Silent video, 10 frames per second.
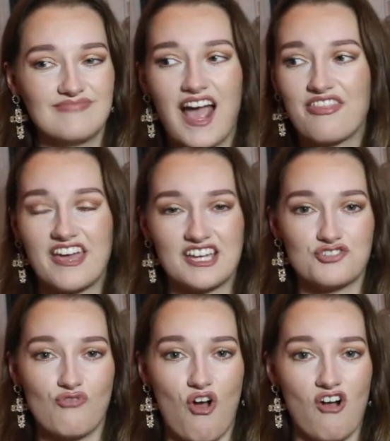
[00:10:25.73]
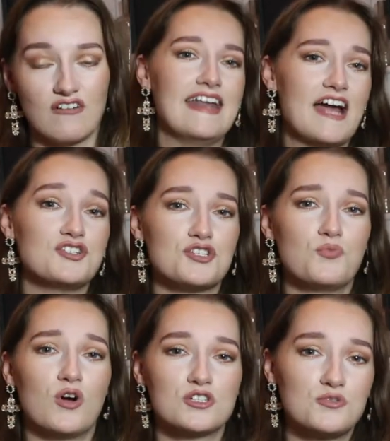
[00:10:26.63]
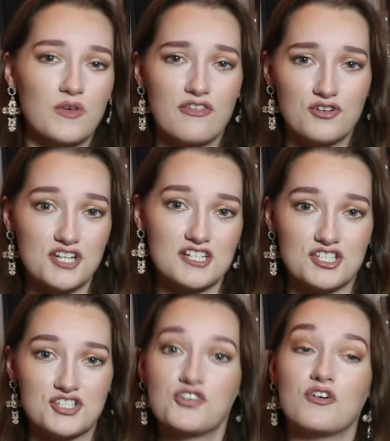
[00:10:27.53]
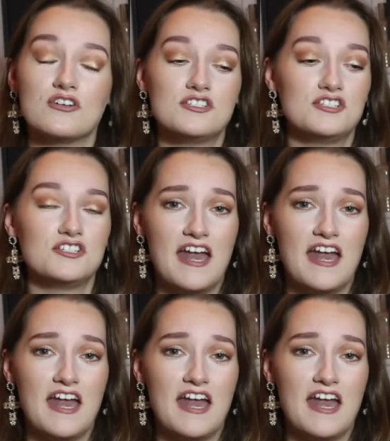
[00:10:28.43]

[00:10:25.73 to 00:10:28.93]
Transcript: I think it's wrong. And I just watched with utter disgust.